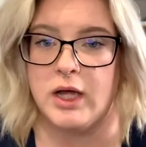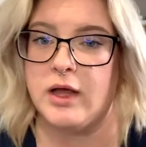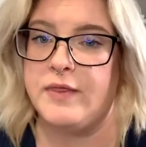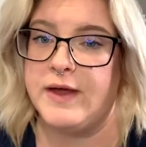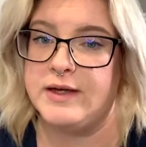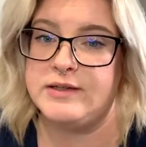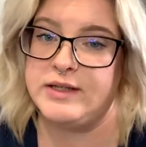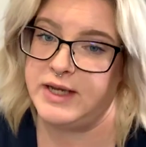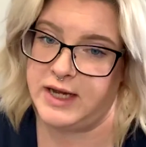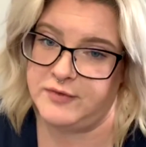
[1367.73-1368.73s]
Then
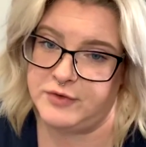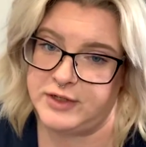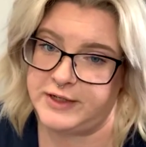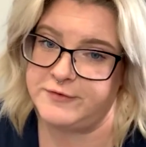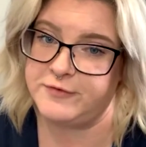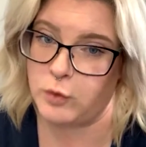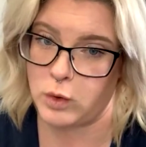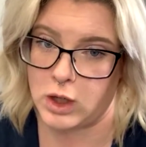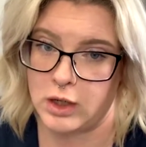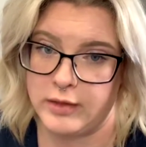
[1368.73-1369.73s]
today for day
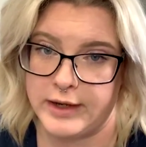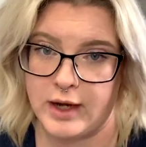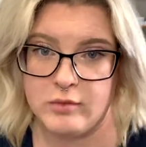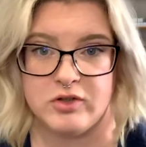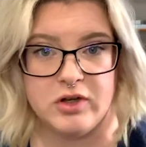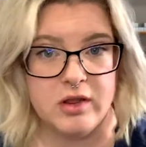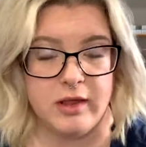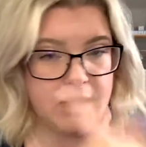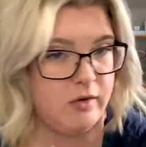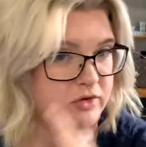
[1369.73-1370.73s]
4, like I was
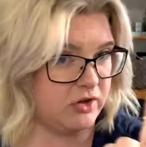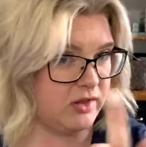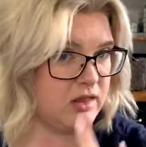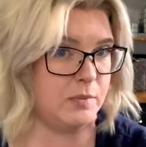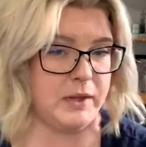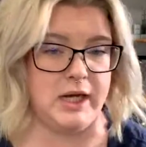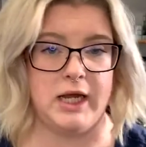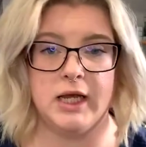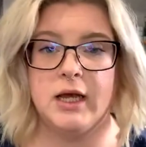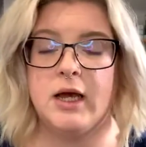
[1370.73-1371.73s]
just
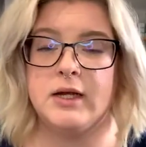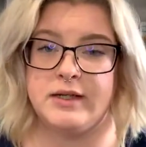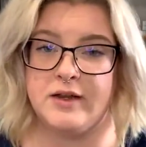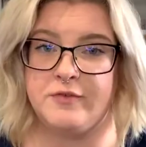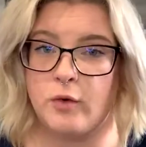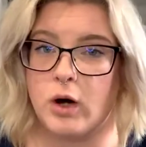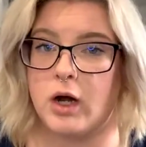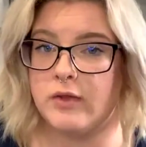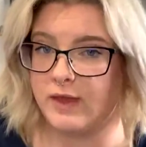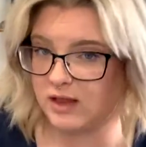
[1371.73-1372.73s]
explaining, day
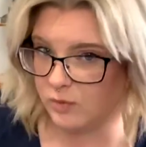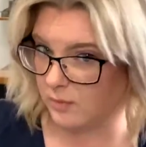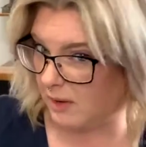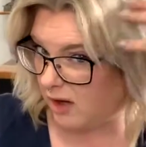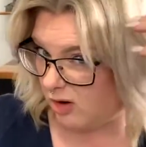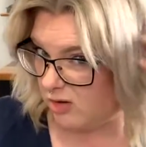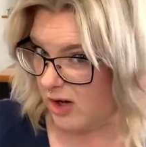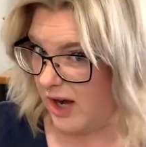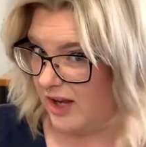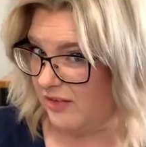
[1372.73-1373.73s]
4, that's when my curls are
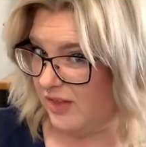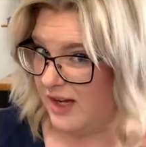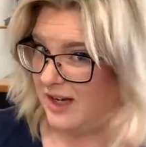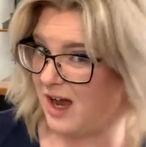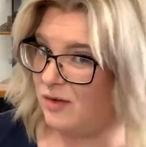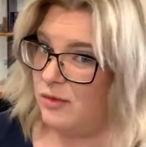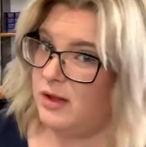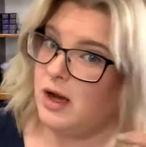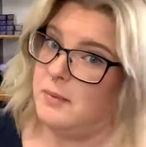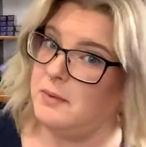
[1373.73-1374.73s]
kind of like not really
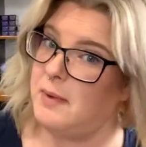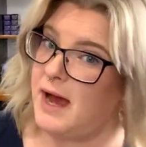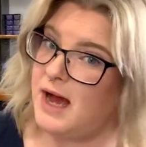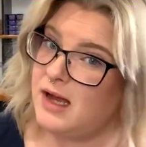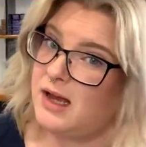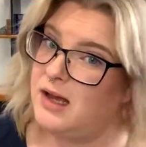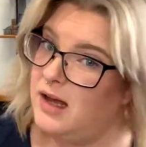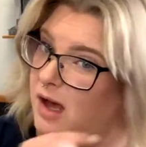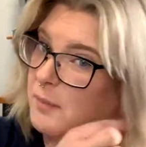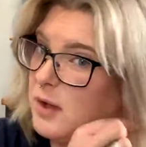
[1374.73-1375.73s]
coming back.
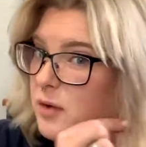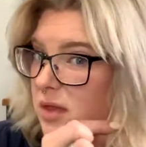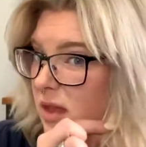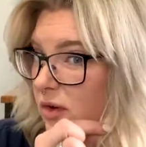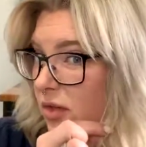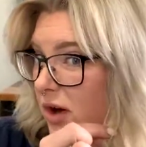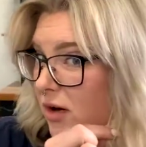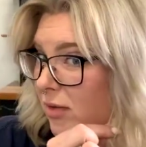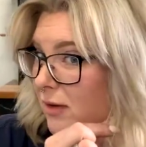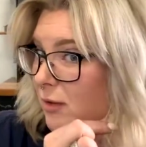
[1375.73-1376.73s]
I mean, you can see they're there
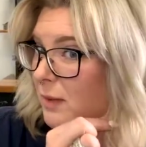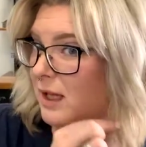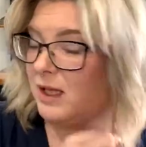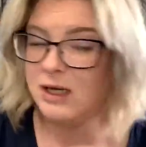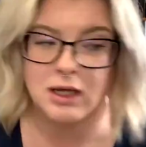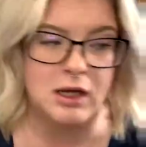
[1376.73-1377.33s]
a little bit,